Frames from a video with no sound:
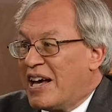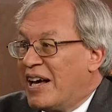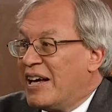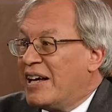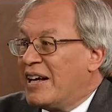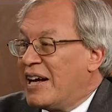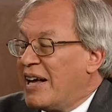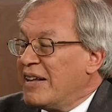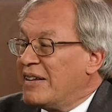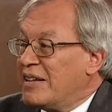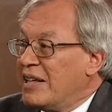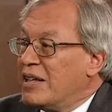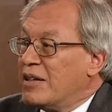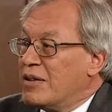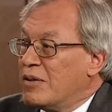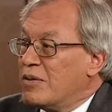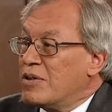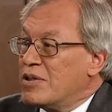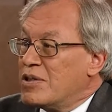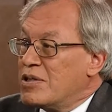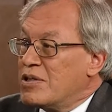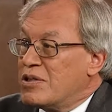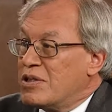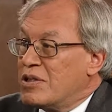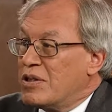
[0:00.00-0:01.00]
and I think it
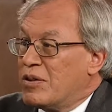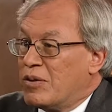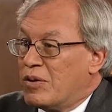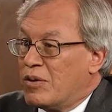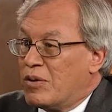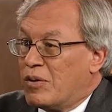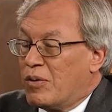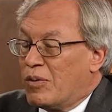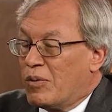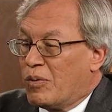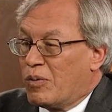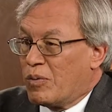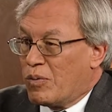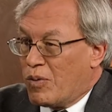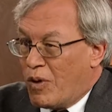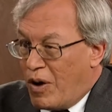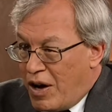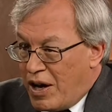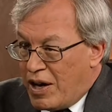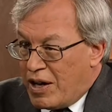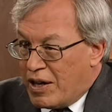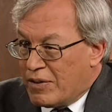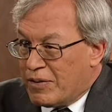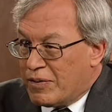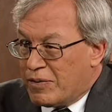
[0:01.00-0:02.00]
was
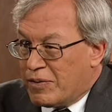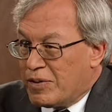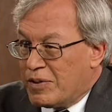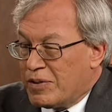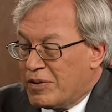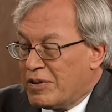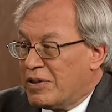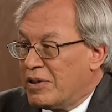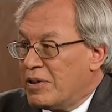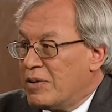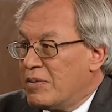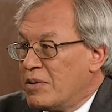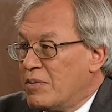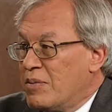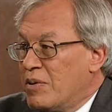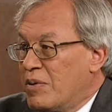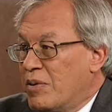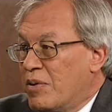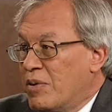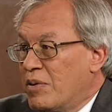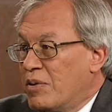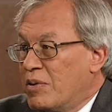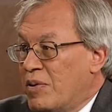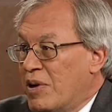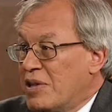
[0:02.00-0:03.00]
wrong for them to be
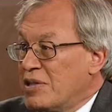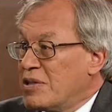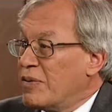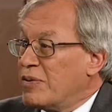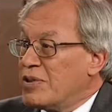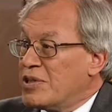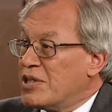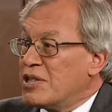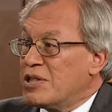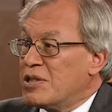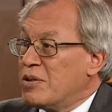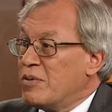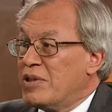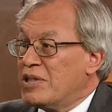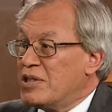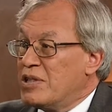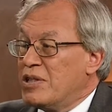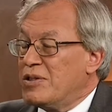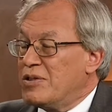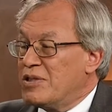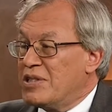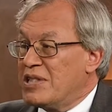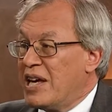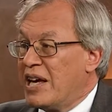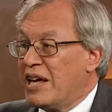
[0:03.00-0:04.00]
criminally prosecuted for just the reason
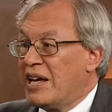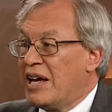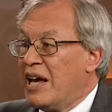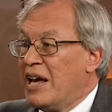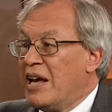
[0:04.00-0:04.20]
you say.